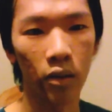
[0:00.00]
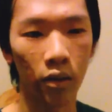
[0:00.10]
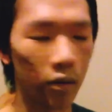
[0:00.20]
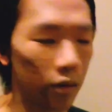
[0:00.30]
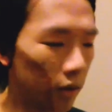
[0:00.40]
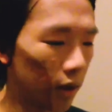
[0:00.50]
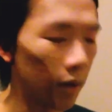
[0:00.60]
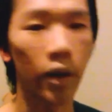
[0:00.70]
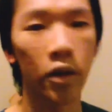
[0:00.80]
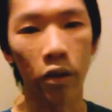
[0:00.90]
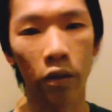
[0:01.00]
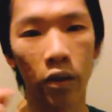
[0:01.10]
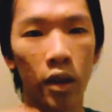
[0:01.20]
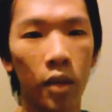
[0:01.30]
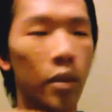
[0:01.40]
So I'm actually
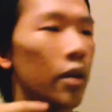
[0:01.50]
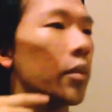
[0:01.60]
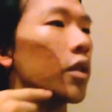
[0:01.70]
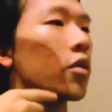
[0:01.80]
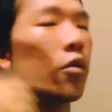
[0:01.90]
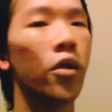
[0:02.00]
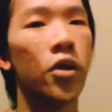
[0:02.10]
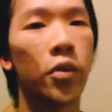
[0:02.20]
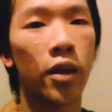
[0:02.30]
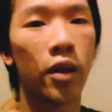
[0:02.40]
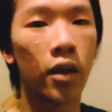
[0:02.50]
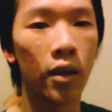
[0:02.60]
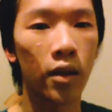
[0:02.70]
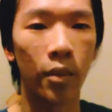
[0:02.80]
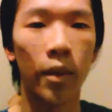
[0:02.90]
going to deepen up these corners with
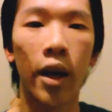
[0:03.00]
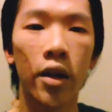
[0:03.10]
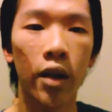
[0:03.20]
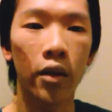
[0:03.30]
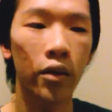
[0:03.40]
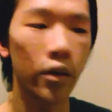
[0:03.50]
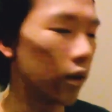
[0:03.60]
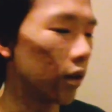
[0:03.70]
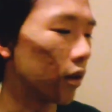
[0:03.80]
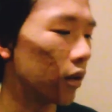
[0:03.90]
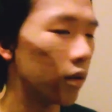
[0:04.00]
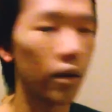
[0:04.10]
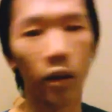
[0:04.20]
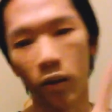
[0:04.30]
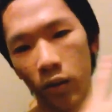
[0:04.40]
some eyeshadow, and
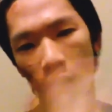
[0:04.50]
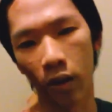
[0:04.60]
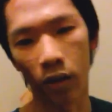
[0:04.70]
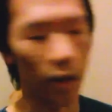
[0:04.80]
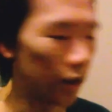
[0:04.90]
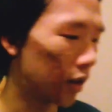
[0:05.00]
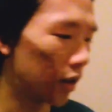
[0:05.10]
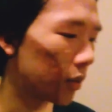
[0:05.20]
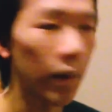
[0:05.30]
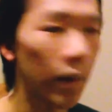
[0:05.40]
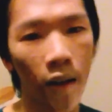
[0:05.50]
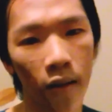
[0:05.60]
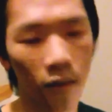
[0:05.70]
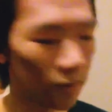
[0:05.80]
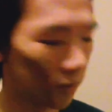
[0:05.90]
I'll do the other side and I'll be back.